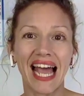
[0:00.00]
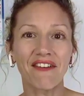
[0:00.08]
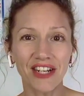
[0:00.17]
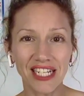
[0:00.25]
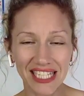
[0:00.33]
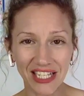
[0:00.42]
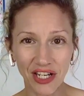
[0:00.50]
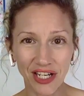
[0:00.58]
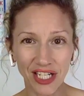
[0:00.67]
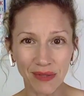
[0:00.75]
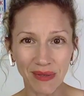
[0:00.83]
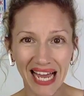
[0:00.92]
evidence they're going
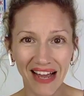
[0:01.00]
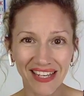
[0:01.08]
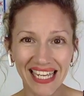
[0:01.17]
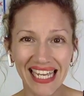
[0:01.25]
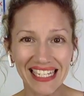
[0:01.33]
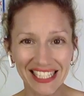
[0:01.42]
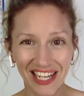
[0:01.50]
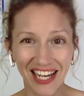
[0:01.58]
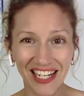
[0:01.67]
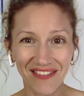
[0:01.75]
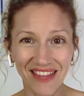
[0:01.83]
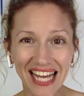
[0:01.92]
to be having
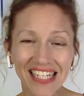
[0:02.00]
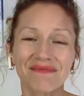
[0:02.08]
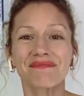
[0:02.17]
inside of that,